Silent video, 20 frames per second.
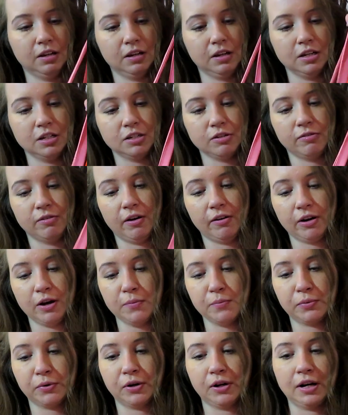It's a very
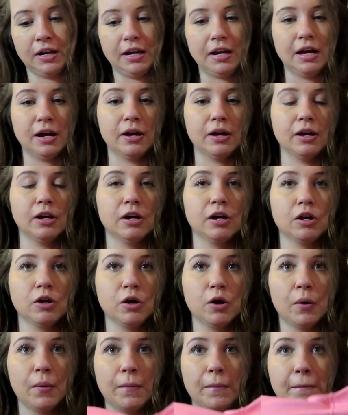pretty
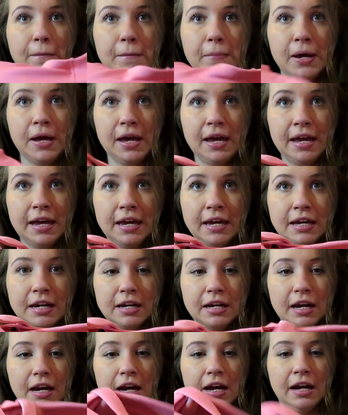
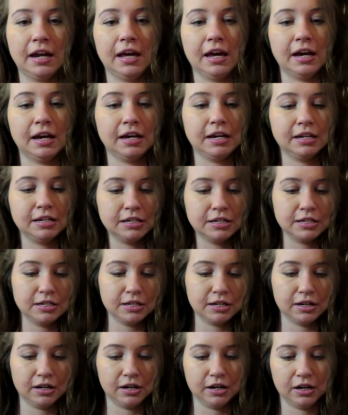pink and it has